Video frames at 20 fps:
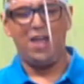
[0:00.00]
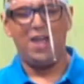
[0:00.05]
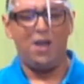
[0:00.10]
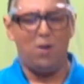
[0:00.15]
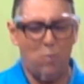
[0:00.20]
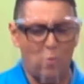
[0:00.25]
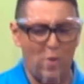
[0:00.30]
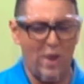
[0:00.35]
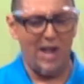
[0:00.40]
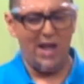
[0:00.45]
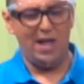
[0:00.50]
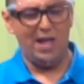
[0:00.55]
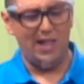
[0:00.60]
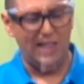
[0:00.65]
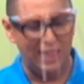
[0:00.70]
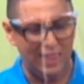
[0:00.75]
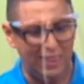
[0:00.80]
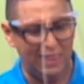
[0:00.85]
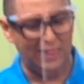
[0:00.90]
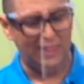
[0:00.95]

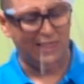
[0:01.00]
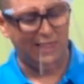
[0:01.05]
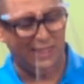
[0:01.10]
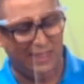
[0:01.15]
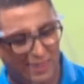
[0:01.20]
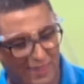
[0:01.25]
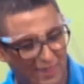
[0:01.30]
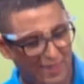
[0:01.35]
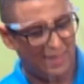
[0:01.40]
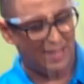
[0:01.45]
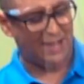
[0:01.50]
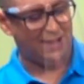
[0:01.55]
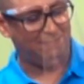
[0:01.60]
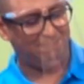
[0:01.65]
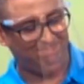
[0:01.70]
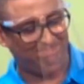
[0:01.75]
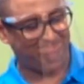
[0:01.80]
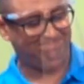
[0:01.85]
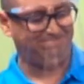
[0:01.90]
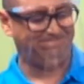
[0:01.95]
Well, um,
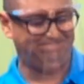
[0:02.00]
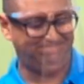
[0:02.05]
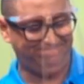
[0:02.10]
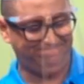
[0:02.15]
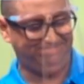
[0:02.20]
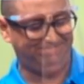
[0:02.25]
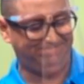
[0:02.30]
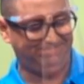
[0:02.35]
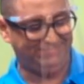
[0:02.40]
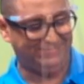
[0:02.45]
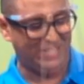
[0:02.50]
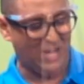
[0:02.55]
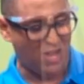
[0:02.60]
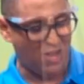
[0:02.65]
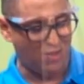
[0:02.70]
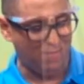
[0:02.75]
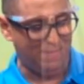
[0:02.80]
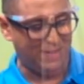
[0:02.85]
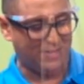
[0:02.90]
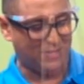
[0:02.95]

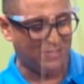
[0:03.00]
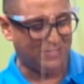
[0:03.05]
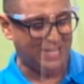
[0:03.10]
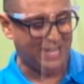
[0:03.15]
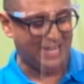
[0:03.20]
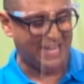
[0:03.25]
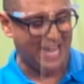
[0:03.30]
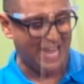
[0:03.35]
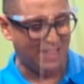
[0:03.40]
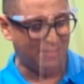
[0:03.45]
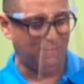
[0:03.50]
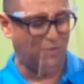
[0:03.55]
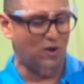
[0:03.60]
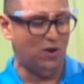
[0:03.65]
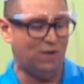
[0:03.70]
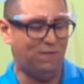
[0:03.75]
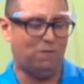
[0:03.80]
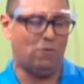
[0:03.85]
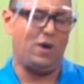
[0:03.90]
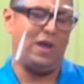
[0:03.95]
no, because I
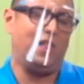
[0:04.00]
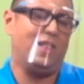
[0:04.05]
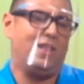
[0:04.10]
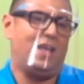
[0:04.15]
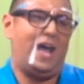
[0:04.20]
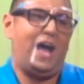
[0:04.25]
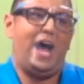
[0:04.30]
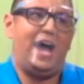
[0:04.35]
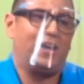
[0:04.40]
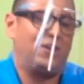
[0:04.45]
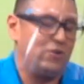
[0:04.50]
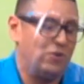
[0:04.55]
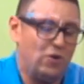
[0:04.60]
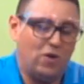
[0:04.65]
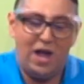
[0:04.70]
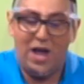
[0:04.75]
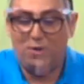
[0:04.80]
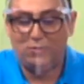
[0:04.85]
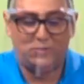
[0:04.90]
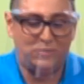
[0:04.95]
can't move. Well, I don't know
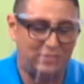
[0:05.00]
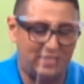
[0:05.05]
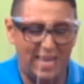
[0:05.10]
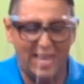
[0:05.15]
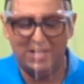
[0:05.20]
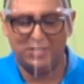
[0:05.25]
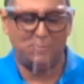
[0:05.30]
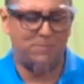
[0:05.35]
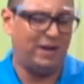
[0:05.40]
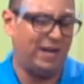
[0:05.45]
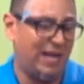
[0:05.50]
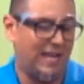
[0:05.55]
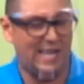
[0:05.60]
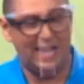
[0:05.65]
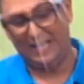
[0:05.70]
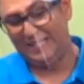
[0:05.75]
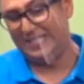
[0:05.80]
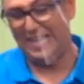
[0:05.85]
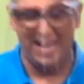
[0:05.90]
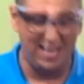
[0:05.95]
how to dance, but I
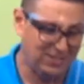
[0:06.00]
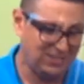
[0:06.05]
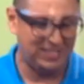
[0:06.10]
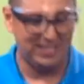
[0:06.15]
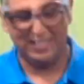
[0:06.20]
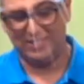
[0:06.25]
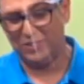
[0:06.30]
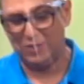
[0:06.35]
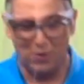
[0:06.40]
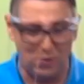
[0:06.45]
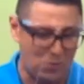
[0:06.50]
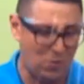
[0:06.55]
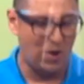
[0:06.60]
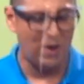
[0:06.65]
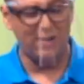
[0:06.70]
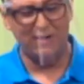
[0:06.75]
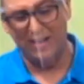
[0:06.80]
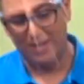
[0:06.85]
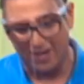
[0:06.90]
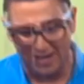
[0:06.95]
like dancing. Don't
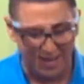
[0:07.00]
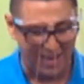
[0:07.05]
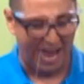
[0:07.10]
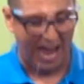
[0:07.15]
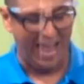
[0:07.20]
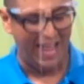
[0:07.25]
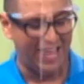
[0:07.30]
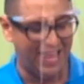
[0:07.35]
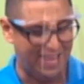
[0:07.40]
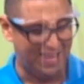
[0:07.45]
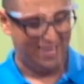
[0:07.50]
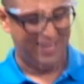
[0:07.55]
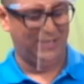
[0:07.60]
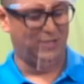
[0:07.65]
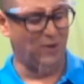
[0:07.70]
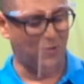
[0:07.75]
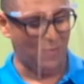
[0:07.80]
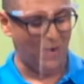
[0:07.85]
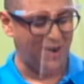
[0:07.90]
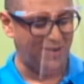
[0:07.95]
worry.
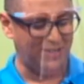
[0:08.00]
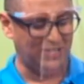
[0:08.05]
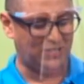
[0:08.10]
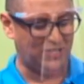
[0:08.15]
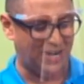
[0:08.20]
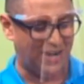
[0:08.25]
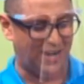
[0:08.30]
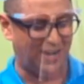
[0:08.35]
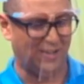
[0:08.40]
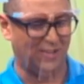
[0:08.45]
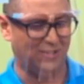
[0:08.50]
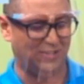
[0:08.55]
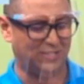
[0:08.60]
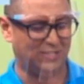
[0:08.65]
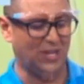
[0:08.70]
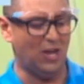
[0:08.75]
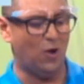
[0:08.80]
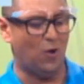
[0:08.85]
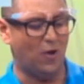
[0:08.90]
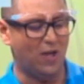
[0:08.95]
Don't worry, Charlotte.
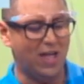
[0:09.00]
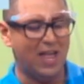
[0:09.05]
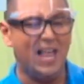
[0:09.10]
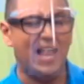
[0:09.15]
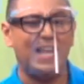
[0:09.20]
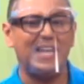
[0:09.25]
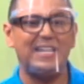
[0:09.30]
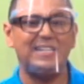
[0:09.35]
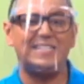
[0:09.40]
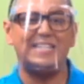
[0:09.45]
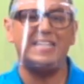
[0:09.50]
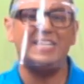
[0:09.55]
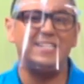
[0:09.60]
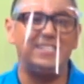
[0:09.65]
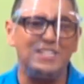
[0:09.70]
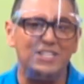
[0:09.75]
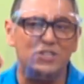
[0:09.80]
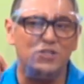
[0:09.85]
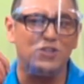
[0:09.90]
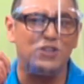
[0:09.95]
So, let's
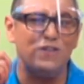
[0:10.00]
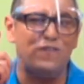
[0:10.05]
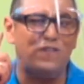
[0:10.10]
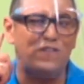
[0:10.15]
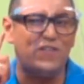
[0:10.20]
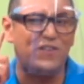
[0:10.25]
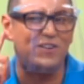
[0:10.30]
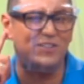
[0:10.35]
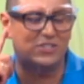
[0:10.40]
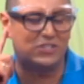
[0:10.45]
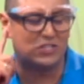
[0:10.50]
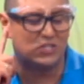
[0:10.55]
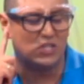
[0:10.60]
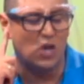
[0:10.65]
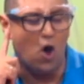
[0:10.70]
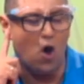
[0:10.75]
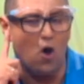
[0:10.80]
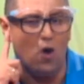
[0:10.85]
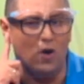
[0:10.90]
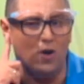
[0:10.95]
listen to the first
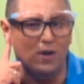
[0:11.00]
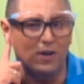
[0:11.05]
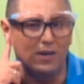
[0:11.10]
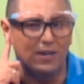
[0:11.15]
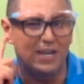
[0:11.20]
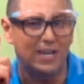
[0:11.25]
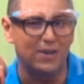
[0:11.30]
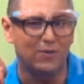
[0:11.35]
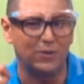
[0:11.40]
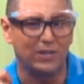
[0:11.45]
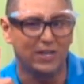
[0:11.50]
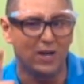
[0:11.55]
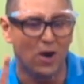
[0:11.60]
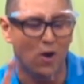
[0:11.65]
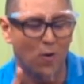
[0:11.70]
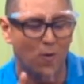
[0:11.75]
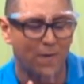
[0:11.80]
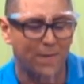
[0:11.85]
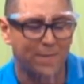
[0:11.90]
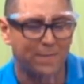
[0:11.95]
song. Here we go.
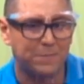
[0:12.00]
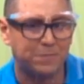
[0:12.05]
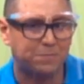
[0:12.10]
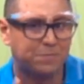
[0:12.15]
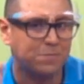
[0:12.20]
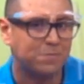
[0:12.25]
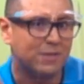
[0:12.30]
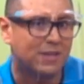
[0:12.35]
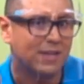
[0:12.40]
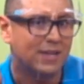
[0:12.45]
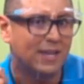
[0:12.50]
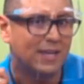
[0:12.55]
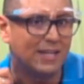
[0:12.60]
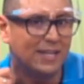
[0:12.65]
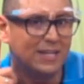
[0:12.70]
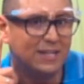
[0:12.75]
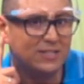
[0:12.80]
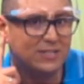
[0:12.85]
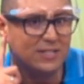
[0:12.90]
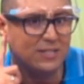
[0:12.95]
Reggae
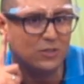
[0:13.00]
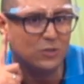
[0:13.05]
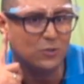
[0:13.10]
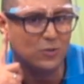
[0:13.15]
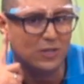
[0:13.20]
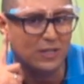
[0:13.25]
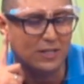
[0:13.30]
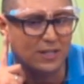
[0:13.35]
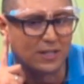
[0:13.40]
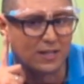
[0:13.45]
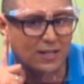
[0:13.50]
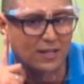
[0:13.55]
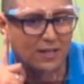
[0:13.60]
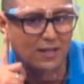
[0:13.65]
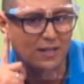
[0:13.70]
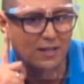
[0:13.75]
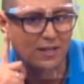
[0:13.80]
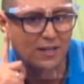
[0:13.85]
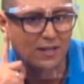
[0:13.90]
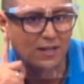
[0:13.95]
music on the
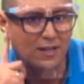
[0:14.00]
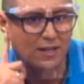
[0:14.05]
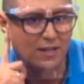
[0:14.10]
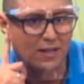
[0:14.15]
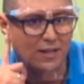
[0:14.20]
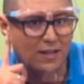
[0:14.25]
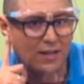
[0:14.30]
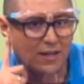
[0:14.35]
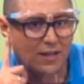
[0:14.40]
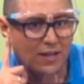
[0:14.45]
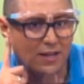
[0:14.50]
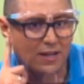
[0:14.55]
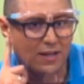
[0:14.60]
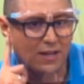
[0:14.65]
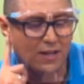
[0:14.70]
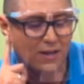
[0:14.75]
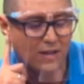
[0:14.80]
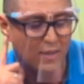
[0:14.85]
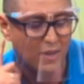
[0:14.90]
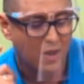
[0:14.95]
streets in
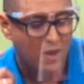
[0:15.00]
Jamaica.